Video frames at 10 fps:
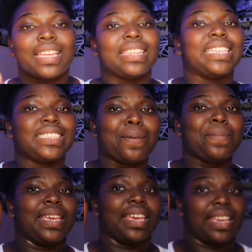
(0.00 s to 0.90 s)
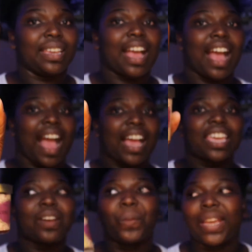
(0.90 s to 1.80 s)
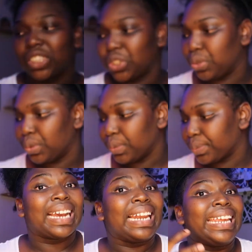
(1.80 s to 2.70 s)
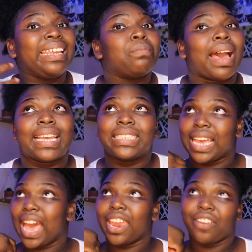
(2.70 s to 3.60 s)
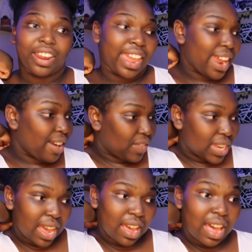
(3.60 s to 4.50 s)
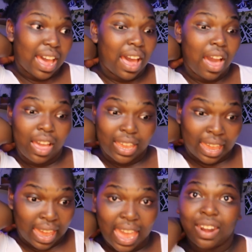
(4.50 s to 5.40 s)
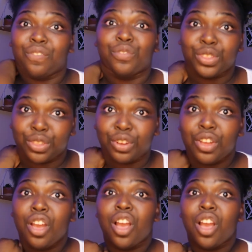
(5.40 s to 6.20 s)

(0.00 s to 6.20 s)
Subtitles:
This is gonna be it. I can't wait to clean my entire area again for the